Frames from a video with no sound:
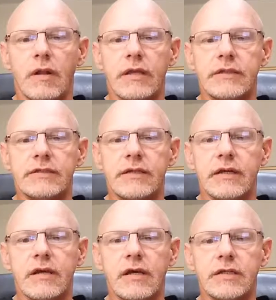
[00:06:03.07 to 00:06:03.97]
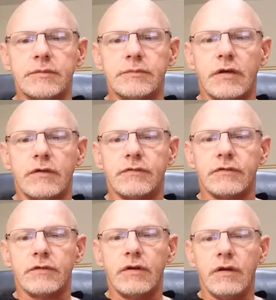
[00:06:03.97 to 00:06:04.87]
incident, Customs
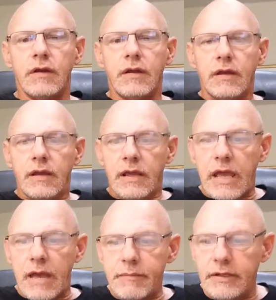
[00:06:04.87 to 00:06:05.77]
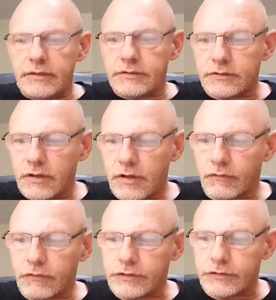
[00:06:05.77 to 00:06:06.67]
Officer Ebenezer
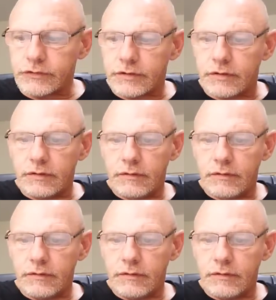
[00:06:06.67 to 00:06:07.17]
Richardson,